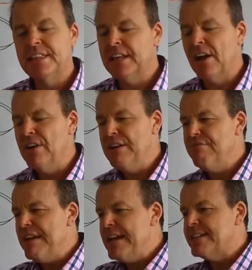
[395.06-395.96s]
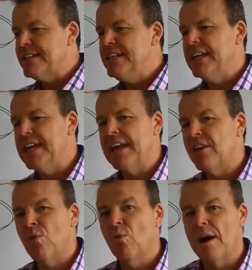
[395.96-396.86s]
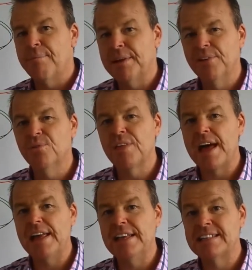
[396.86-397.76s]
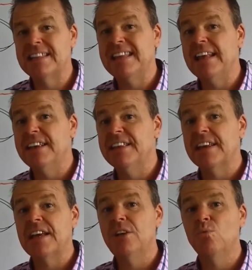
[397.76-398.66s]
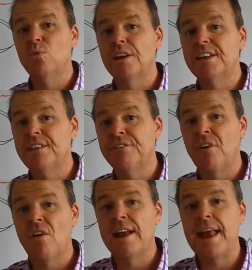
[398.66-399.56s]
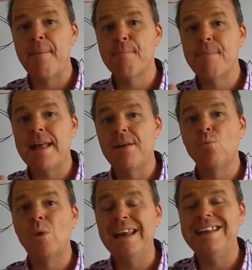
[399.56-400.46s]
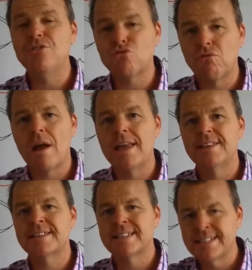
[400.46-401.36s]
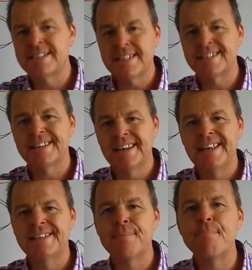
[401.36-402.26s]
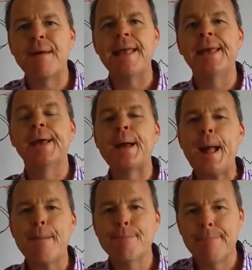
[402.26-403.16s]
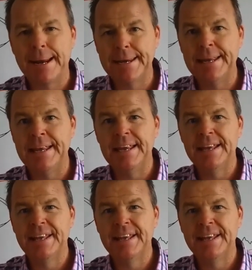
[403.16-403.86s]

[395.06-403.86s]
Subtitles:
The only reason you get caught up in all that is at the end of the day, you want to define and make winning trades consistently to make money,